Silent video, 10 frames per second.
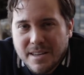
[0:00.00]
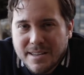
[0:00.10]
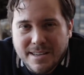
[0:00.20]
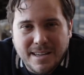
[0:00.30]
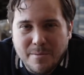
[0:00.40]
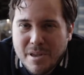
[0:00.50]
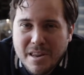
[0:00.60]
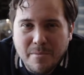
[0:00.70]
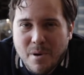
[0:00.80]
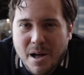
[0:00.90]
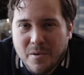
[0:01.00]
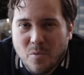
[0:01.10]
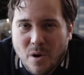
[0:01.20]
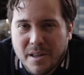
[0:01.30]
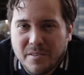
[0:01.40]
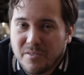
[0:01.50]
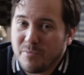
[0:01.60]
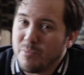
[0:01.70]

medium-bodied wines.